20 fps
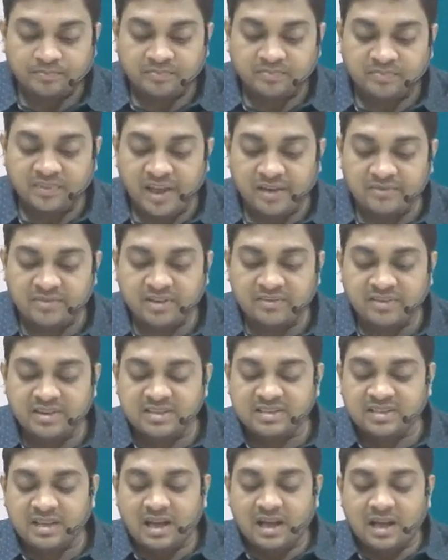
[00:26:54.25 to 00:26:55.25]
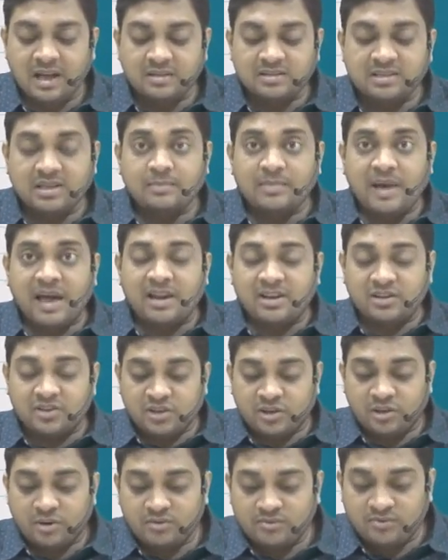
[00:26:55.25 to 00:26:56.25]
They have given us a balance
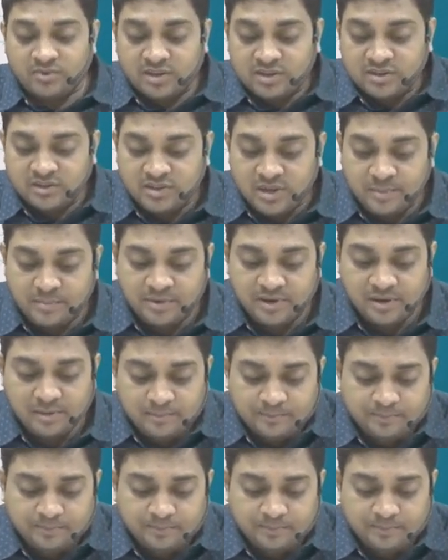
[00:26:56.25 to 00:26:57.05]
sheet on 1st April.